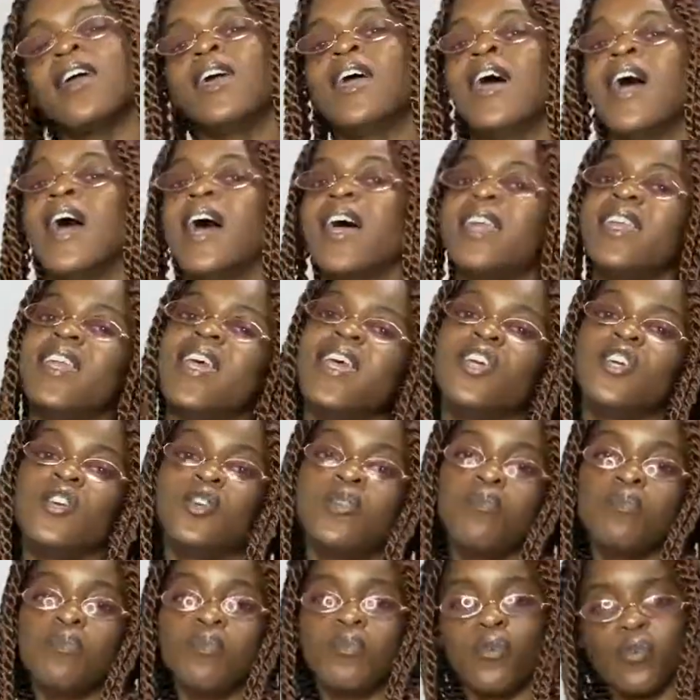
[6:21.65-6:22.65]
and then you
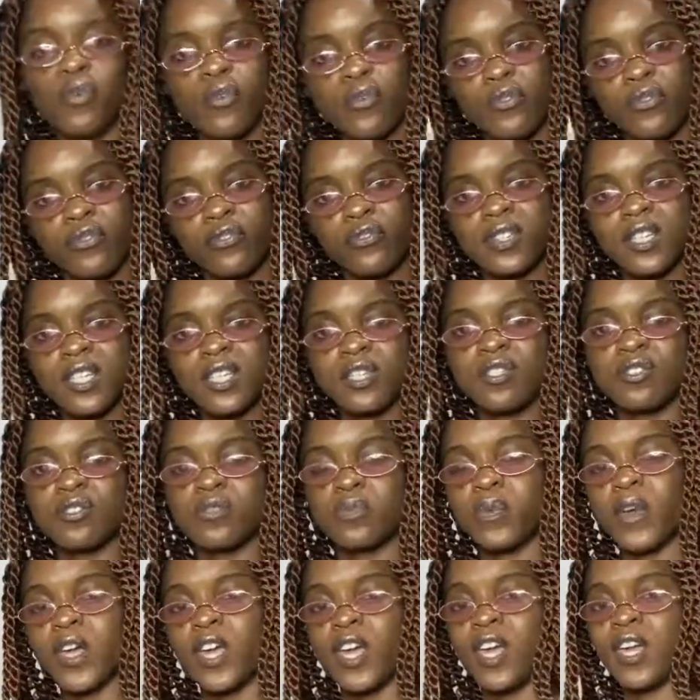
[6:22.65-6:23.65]
move this
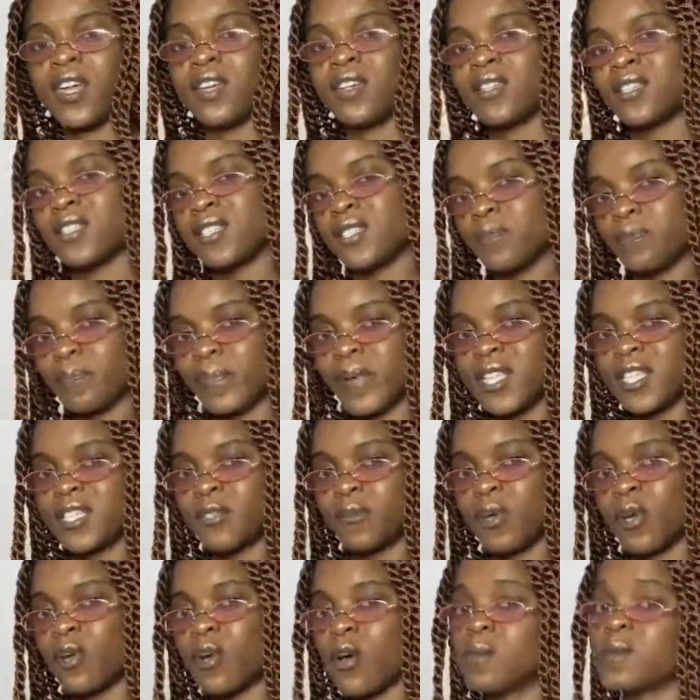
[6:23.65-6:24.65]
way this place
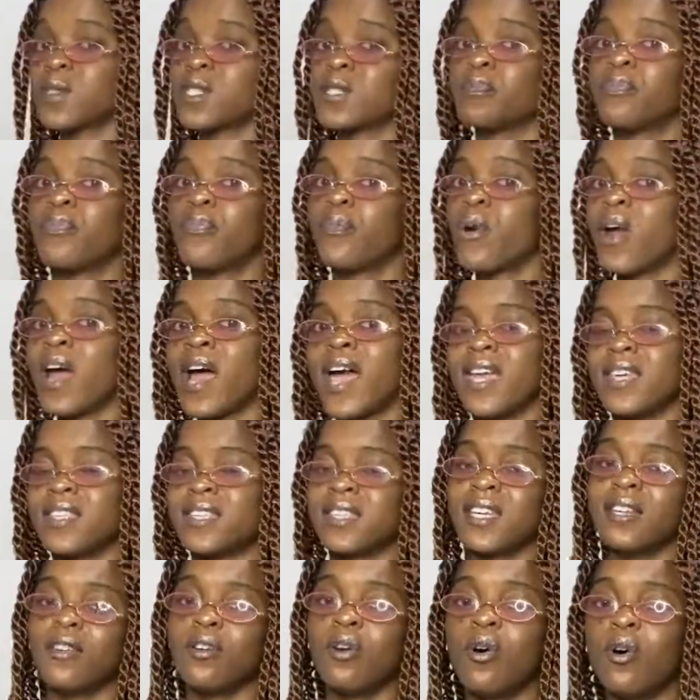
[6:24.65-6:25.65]
becomes bright
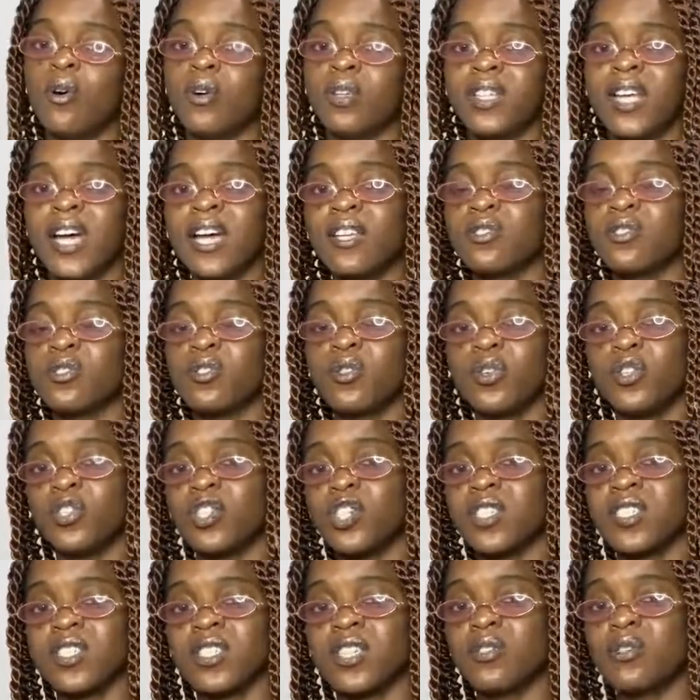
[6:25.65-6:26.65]
and all that so you
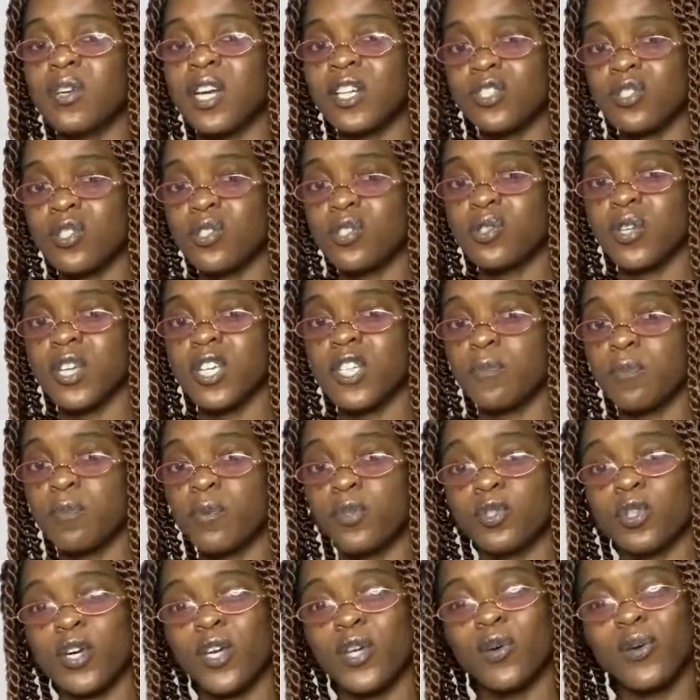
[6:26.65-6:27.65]
just need to adjust your
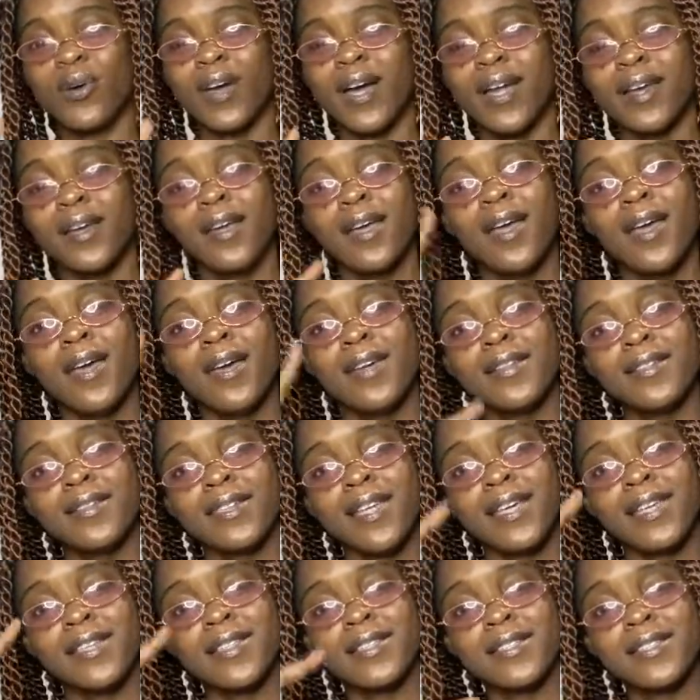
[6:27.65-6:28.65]
exposure you can
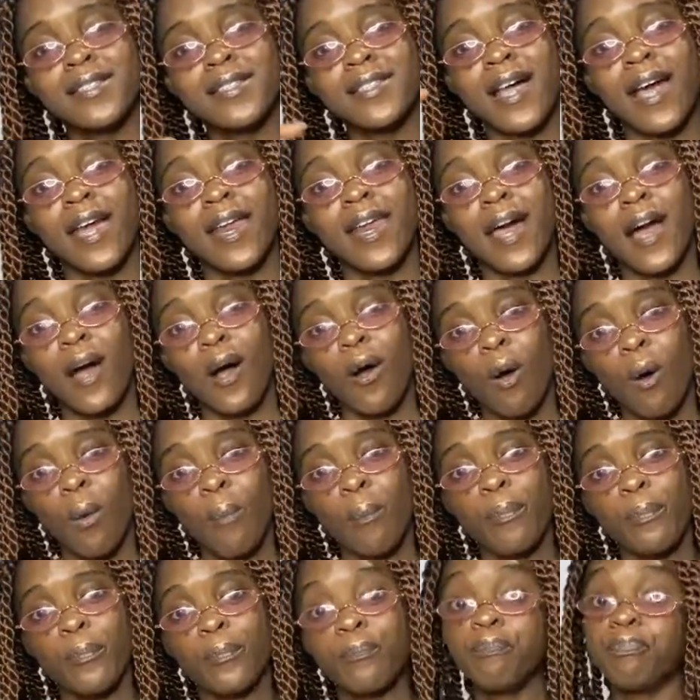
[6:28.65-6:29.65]
take the slider up
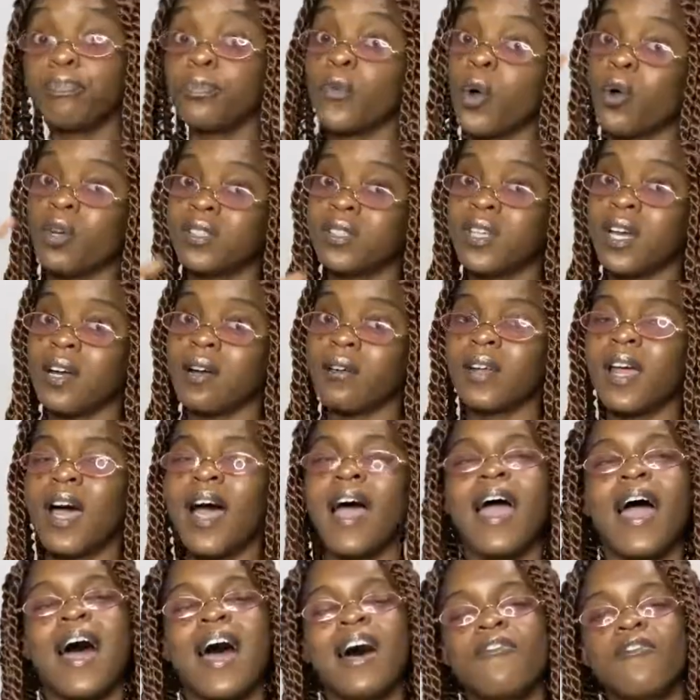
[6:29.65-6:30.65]
or down i
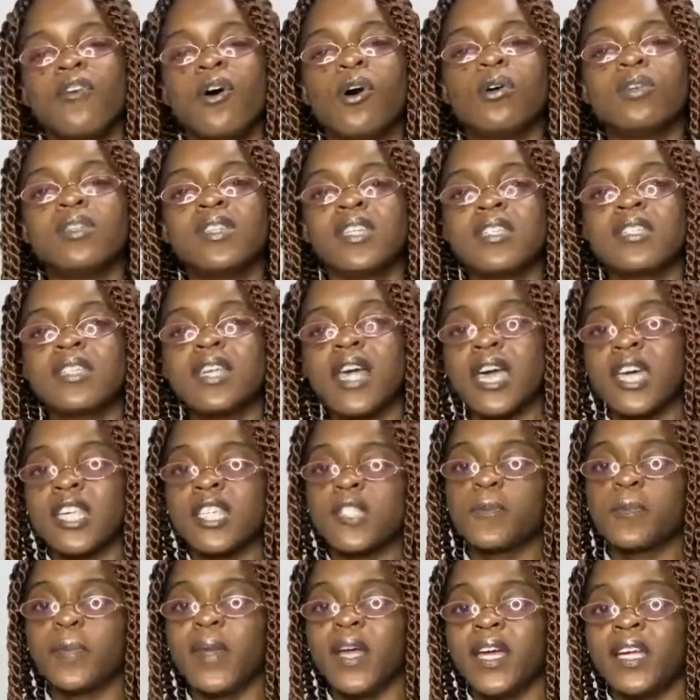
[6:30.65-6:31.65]
have all this
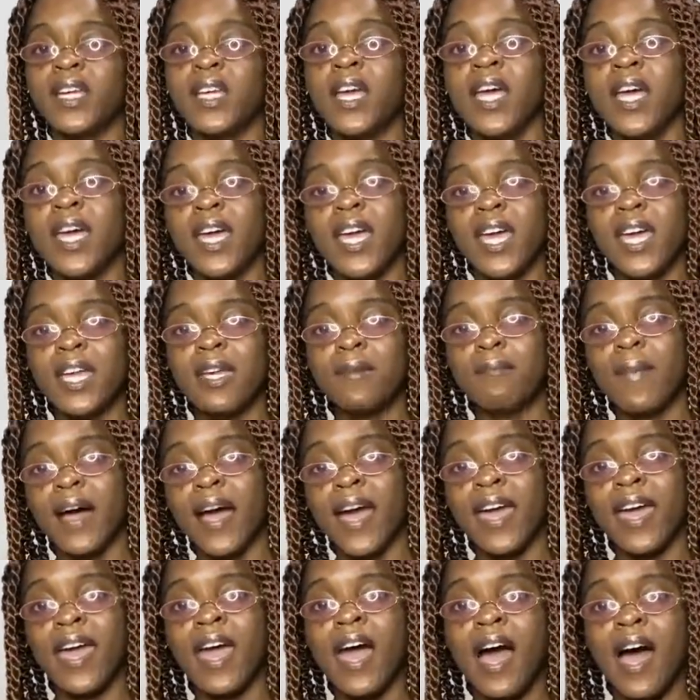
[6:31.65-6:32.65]
explained in my
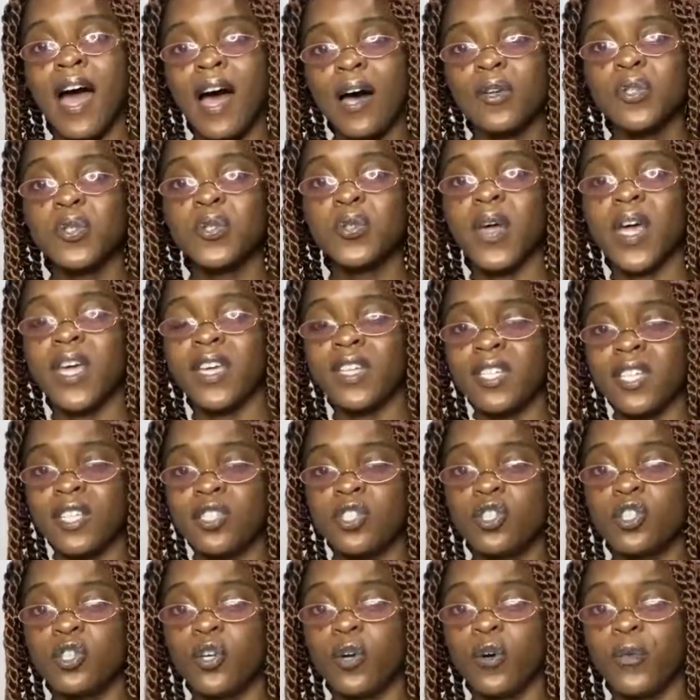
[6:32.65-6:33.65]
how to edit
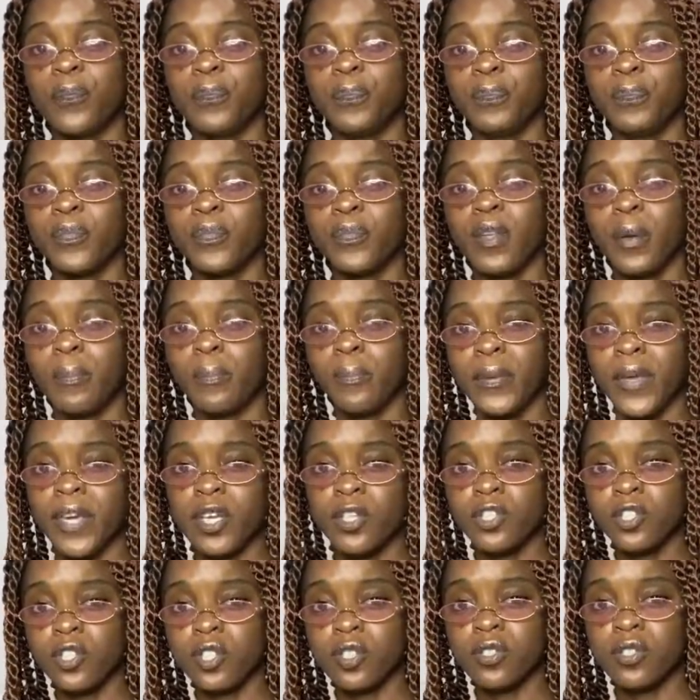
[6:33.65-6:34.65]
your
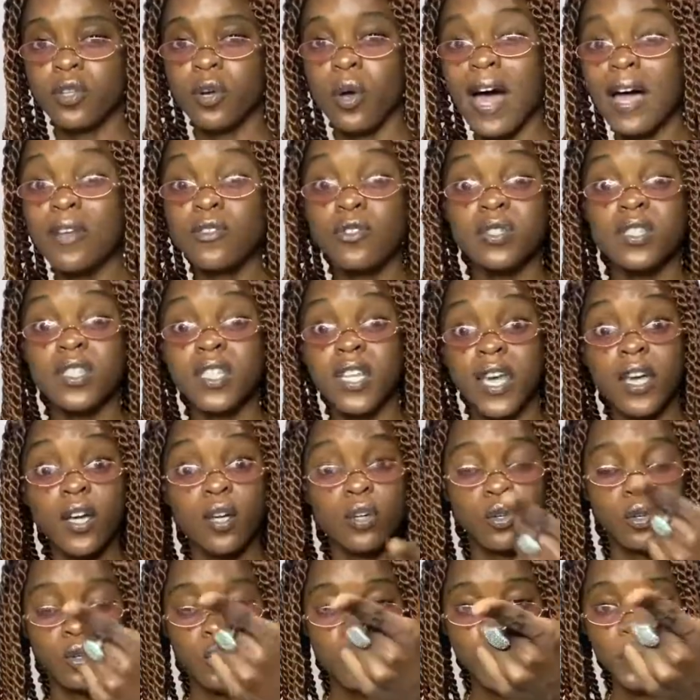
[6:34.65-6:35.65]
pictures or how to take
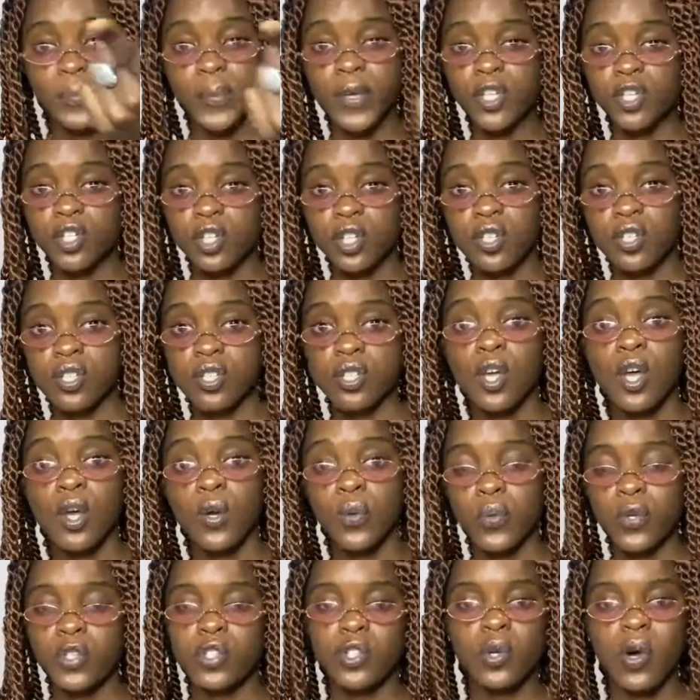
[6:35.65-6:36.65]
good pictures
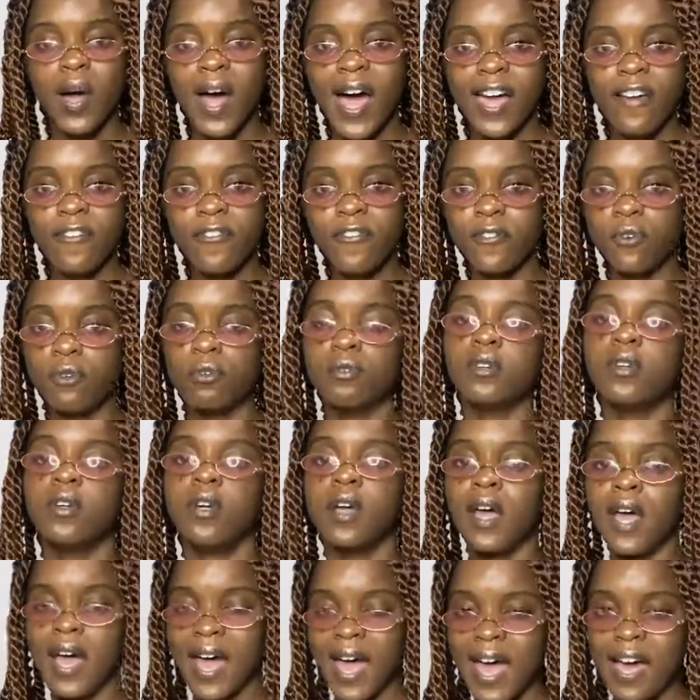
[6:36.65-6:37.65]
with your iphone
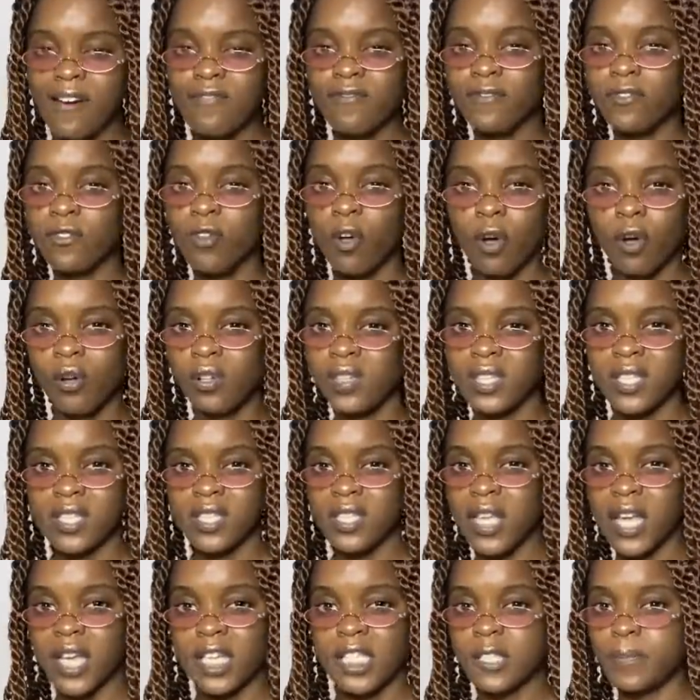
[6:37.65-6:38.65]
i have all this
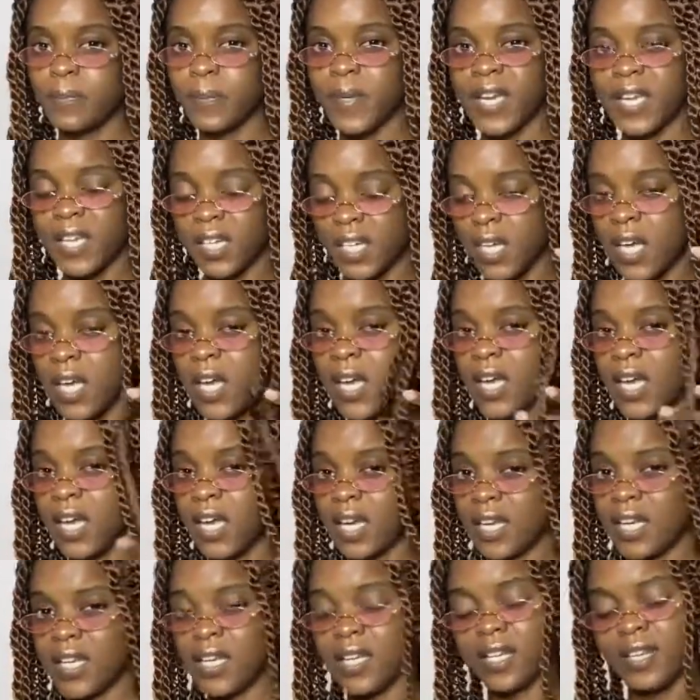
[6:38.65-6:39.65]
explained
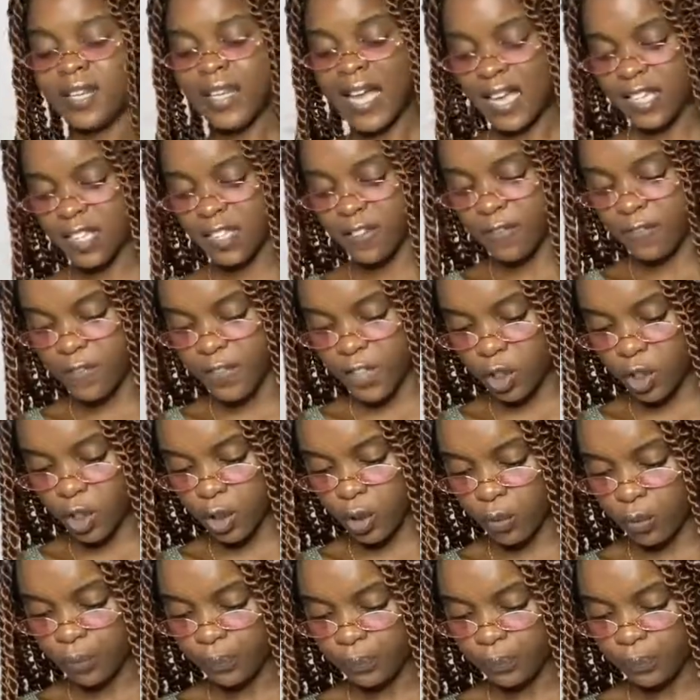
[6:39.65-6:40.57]
in that video